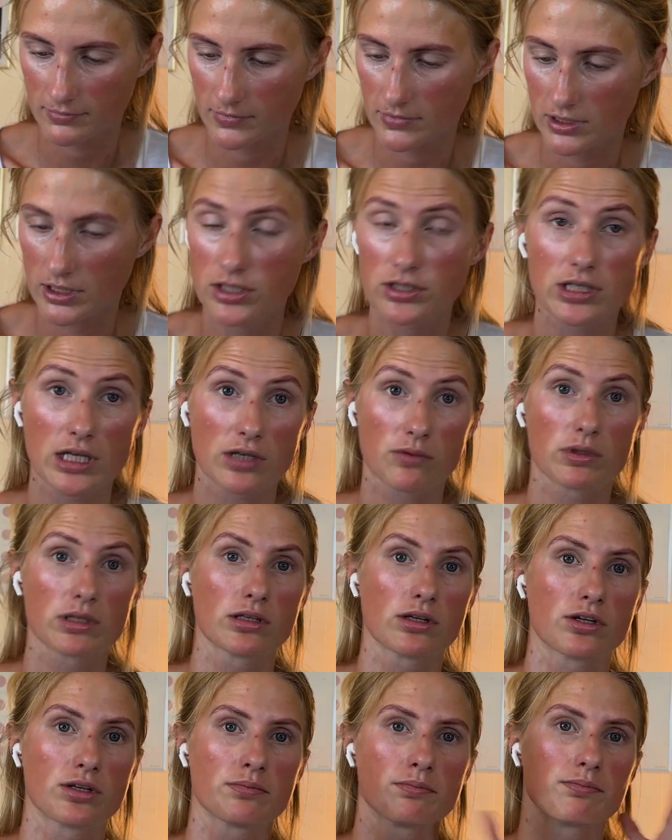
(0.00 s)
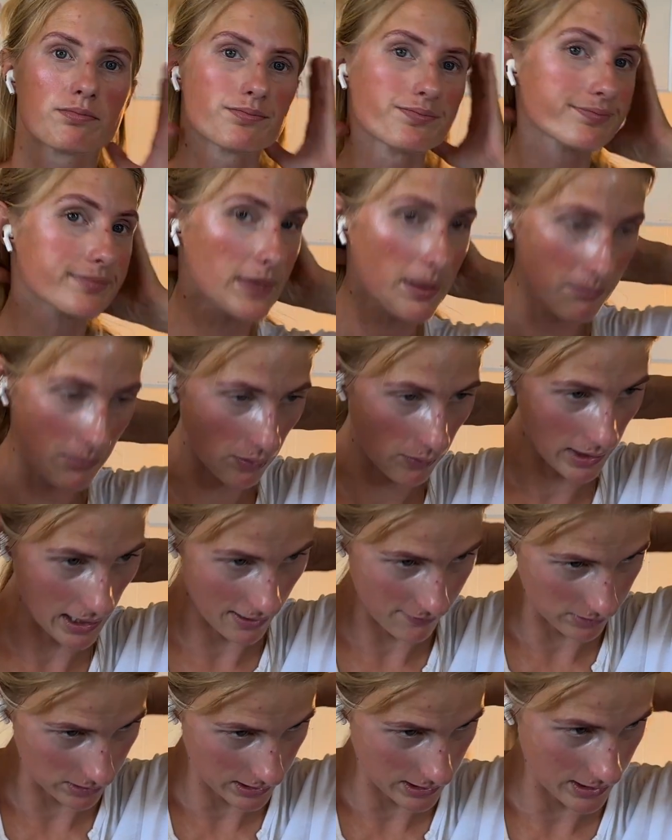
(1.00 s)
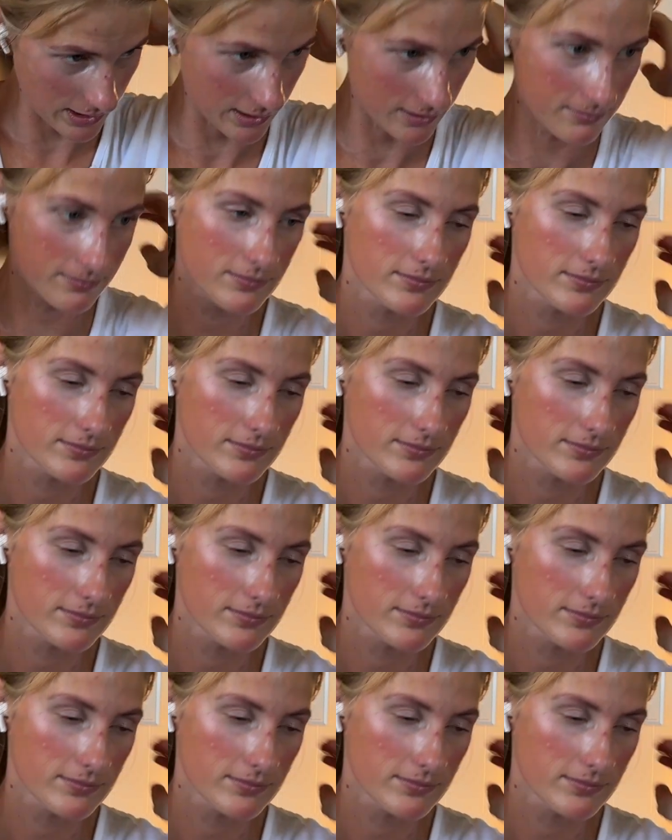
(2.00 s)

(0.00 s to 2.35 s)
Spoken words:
You'd think we'd learn, but we haven't yet.